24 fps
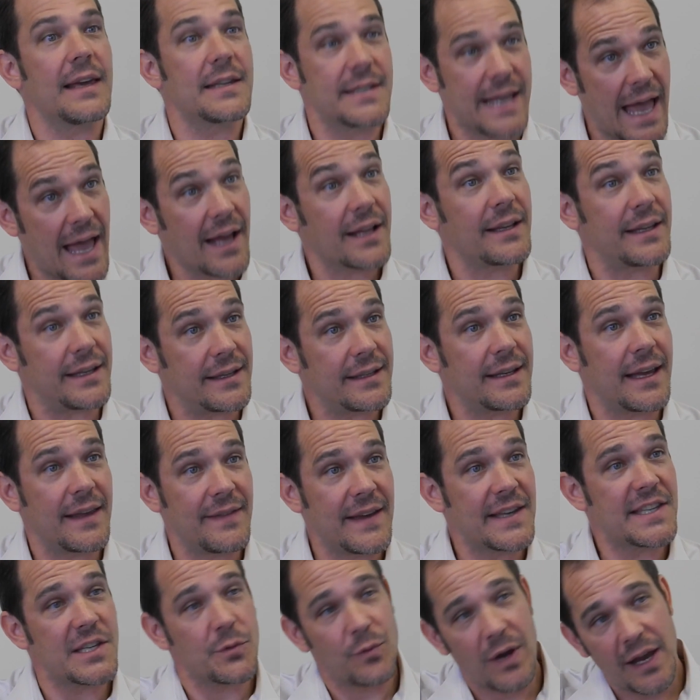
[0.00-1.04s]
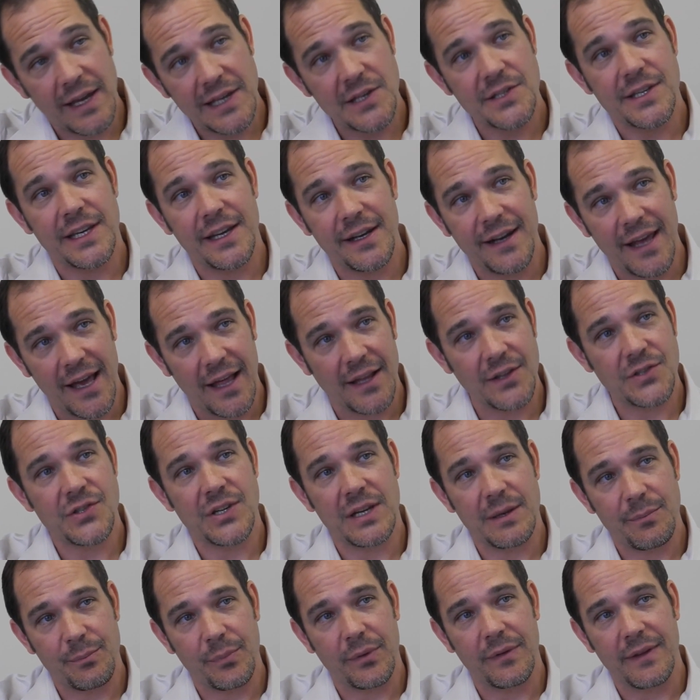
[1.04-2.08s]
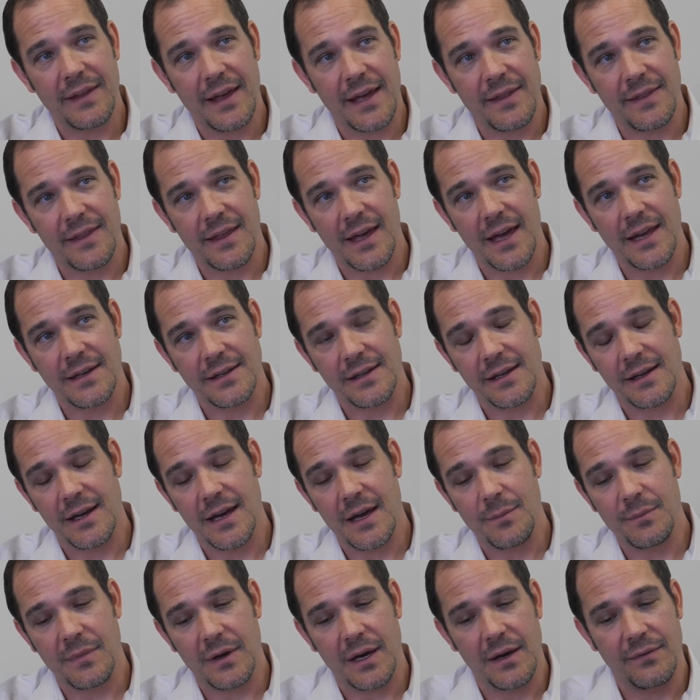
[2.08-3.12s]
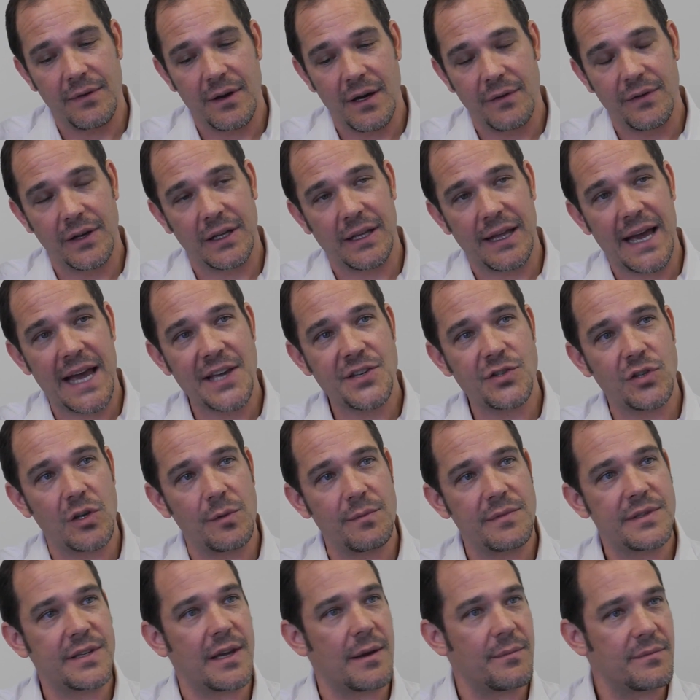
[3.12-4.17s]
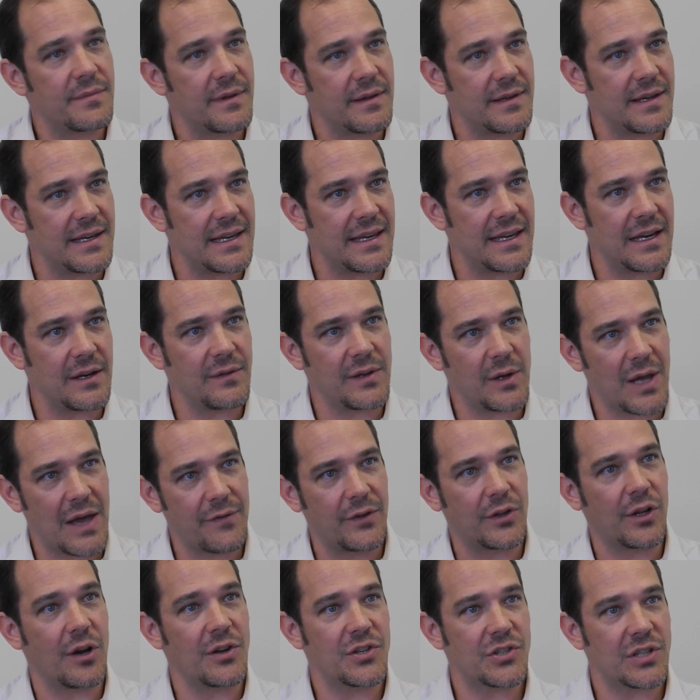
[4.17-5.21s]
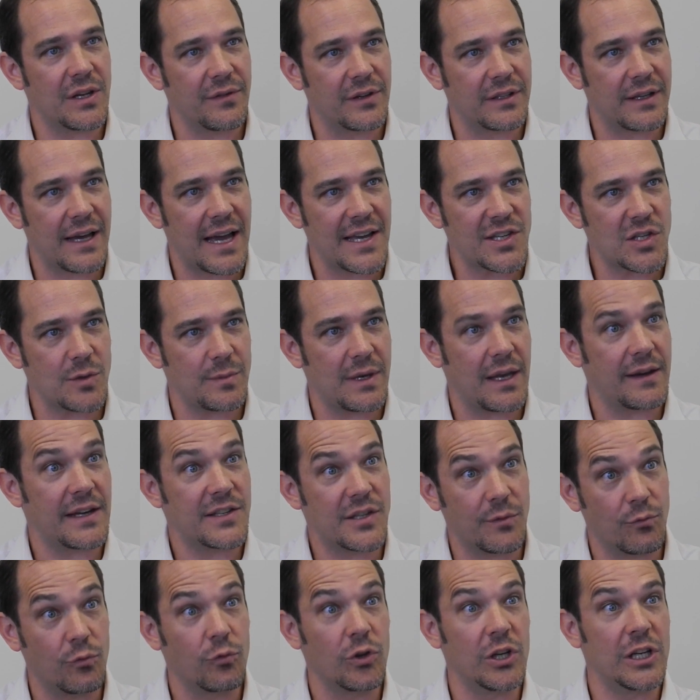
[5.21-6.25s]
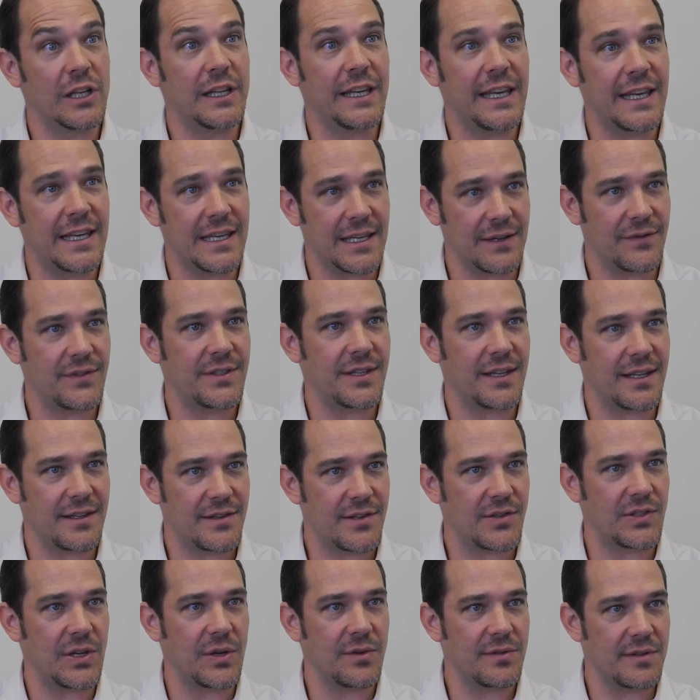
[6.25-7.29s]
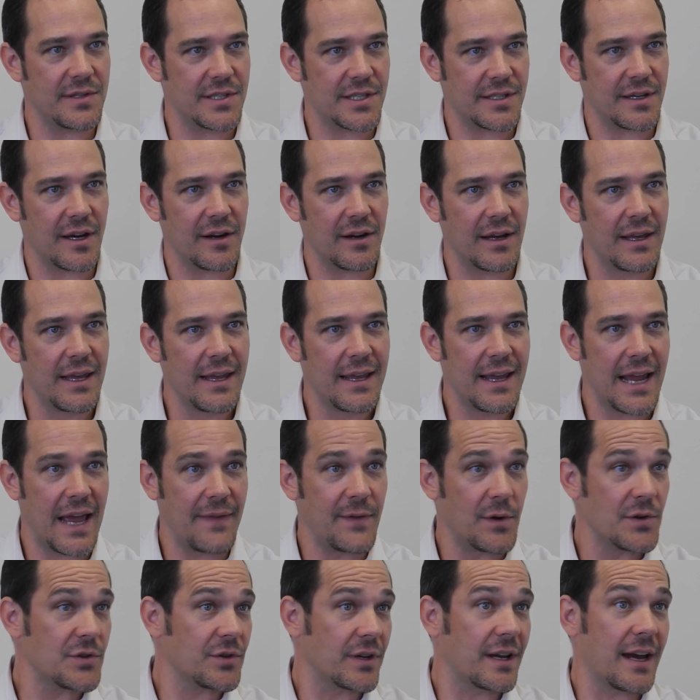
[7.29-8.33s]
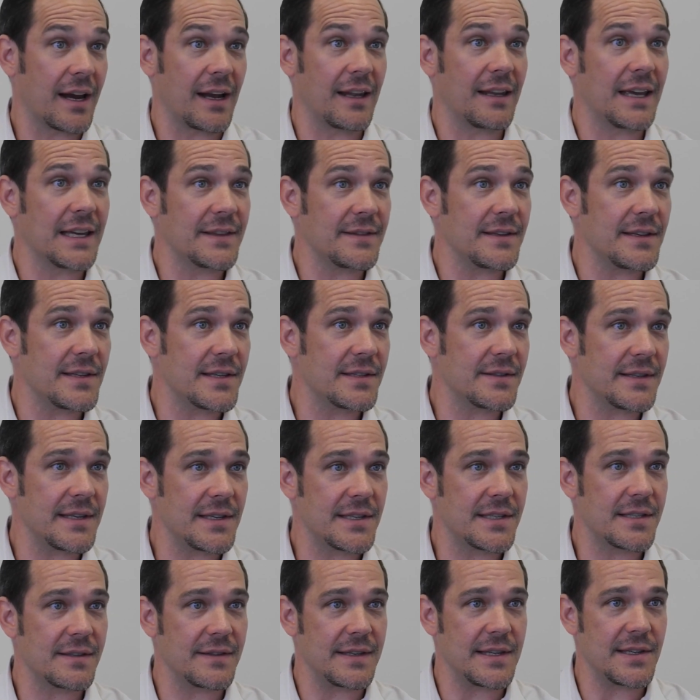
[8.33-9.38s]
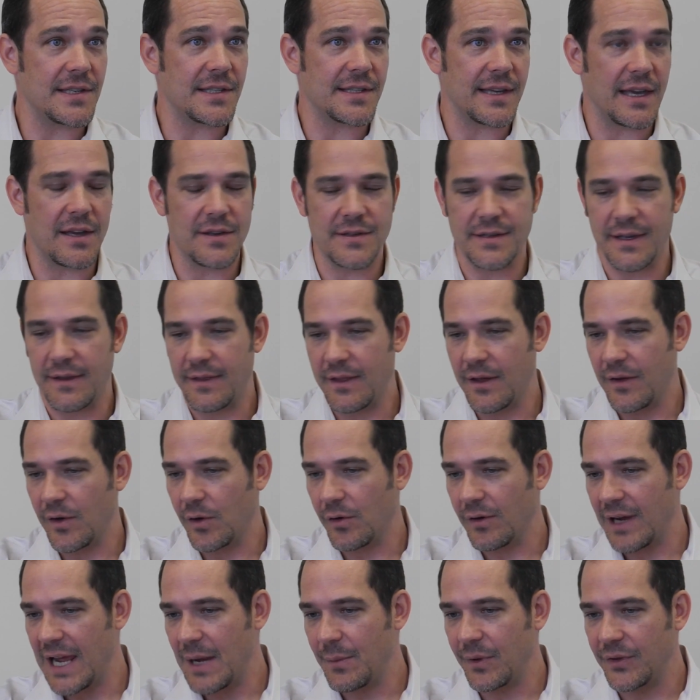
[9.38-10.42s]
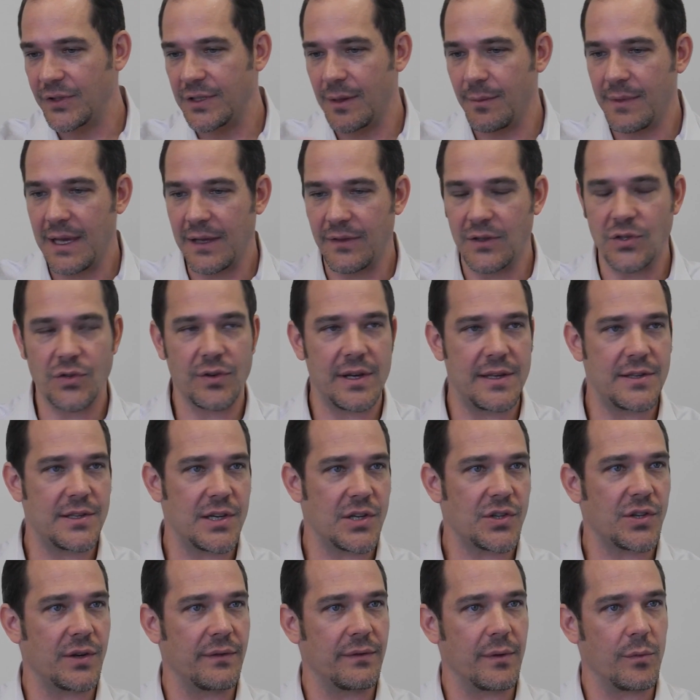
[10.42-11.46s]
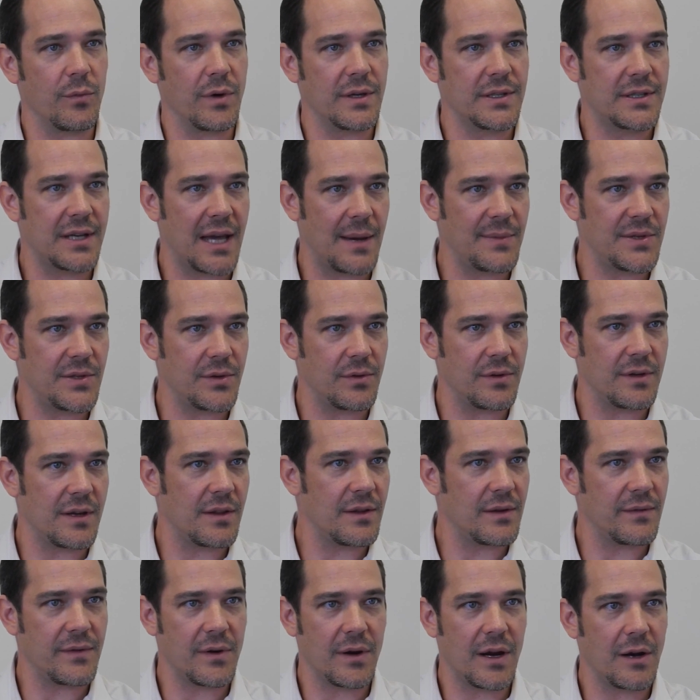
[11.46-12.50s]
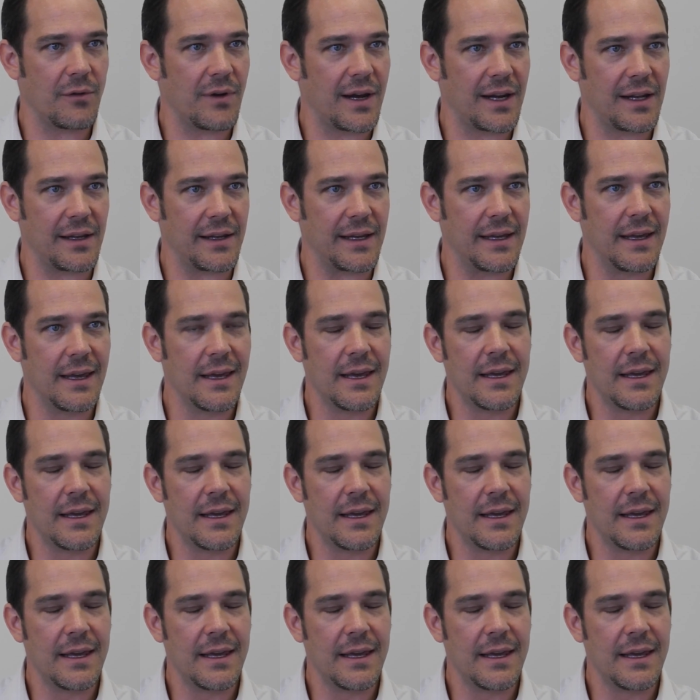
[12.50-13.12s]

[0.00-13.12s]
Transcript: Exactly, and that's why I use the analogy of a classroom. You have a large enough classroom, you got some really gifted students there, and those are kind of like these cells that are able to make the transition from one type to another very readily.